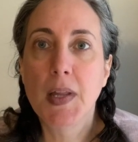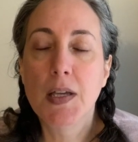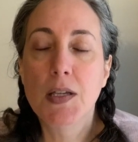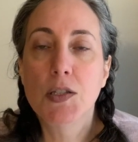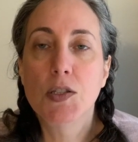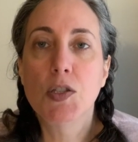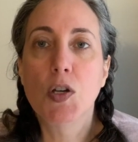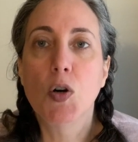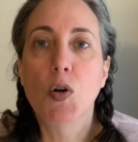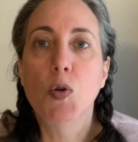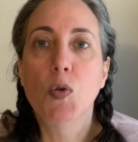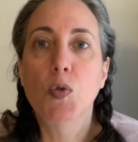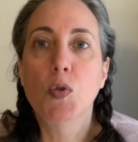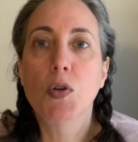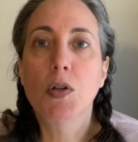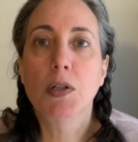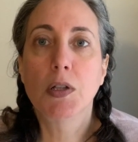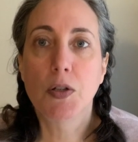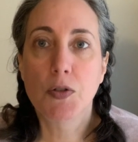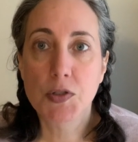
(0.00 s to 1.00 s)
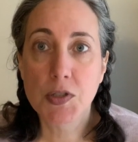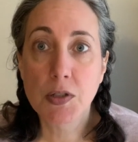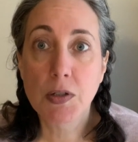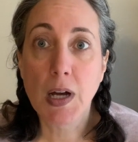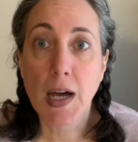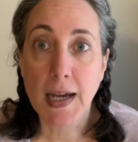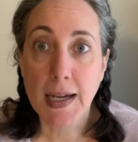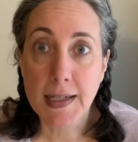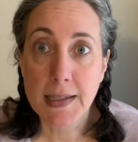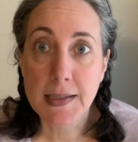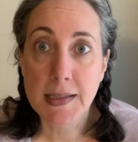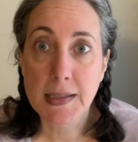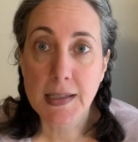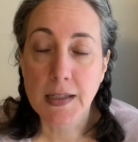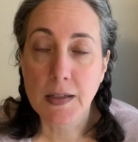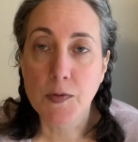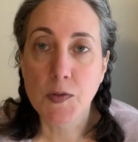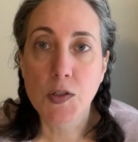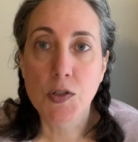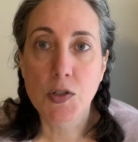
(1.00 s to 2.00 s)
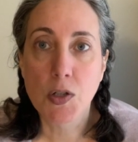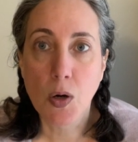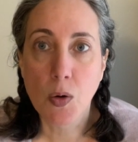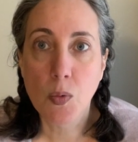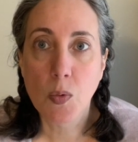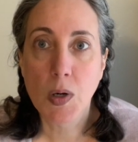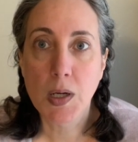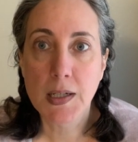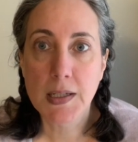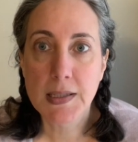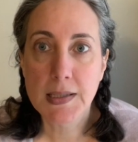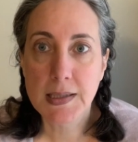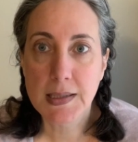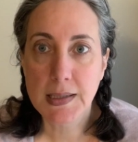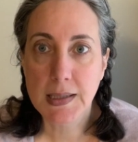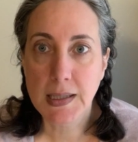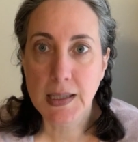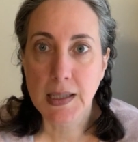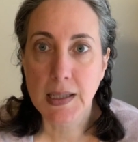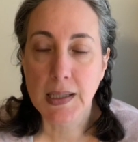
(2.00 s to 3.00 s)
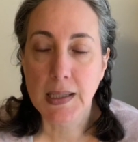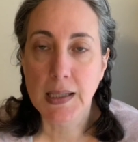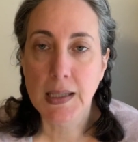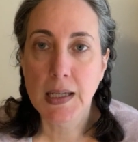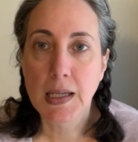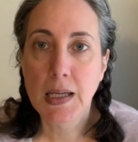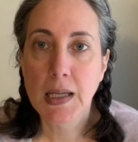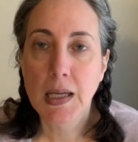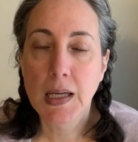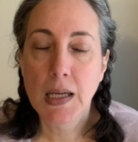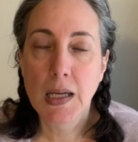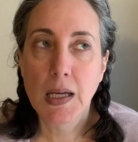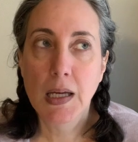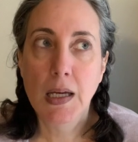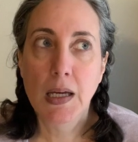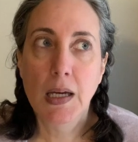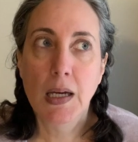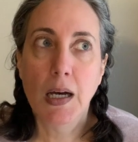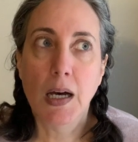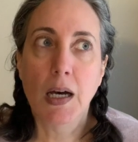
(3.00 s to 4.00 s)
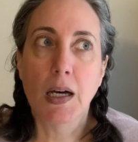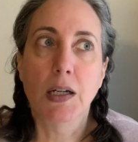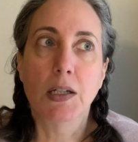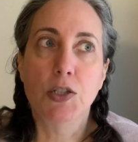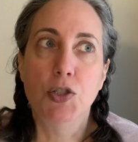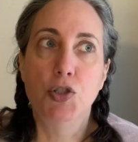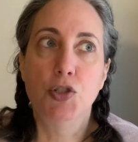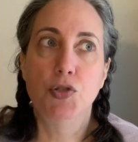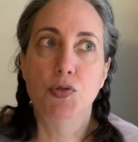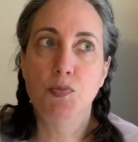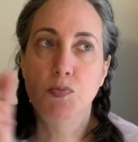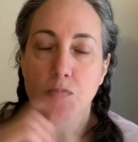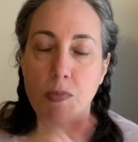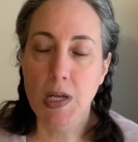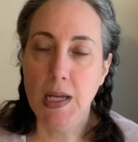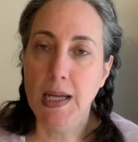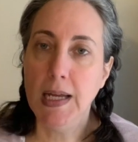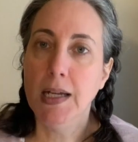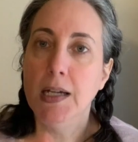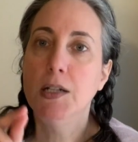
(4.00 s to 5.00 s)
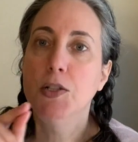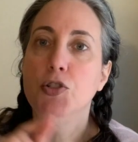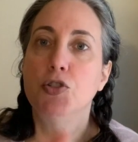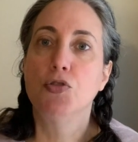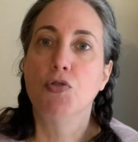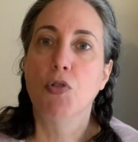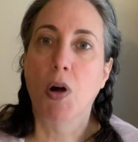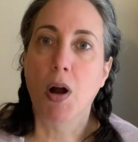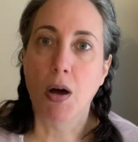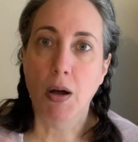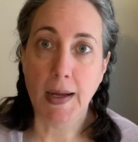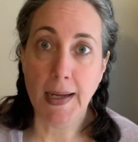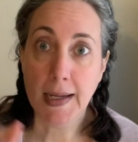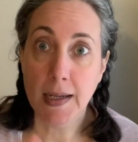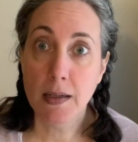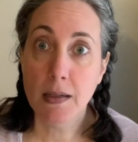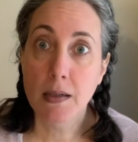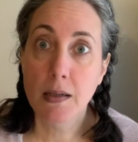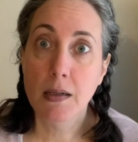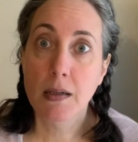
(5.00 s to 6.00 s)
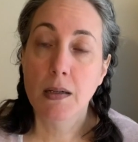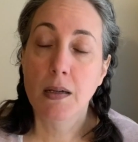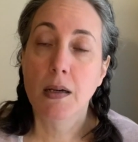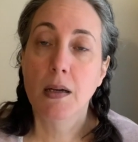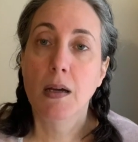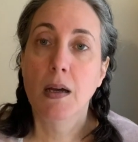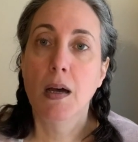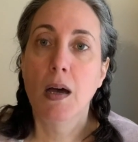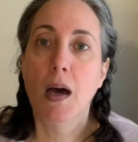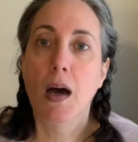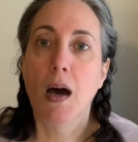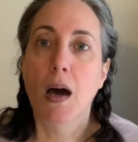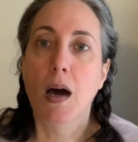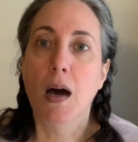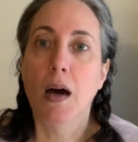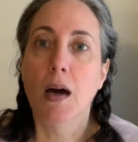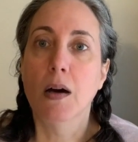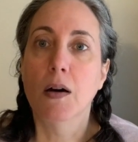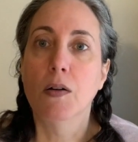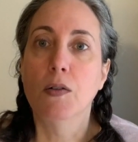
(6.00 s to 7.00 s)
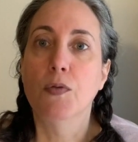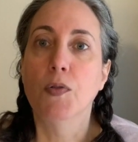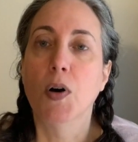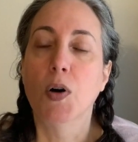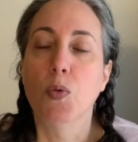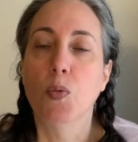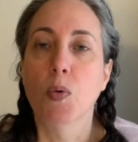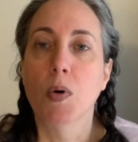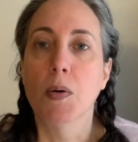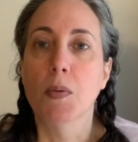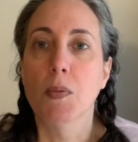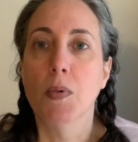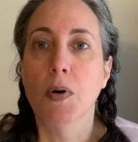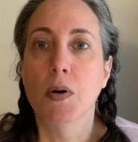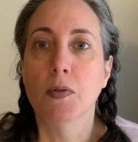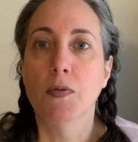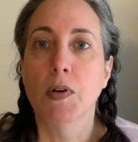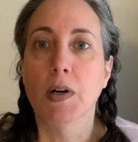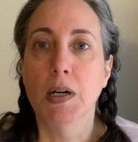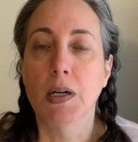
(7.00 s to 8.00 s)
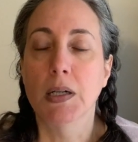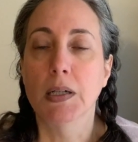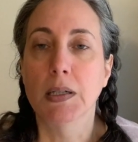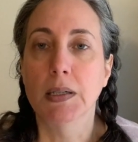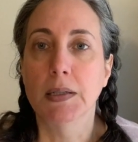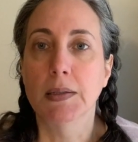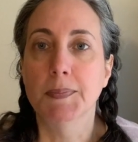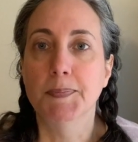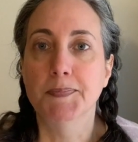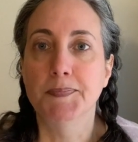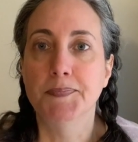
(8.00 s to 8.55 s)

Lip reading: So close your eyes if you don't wanna see a ink drawing of a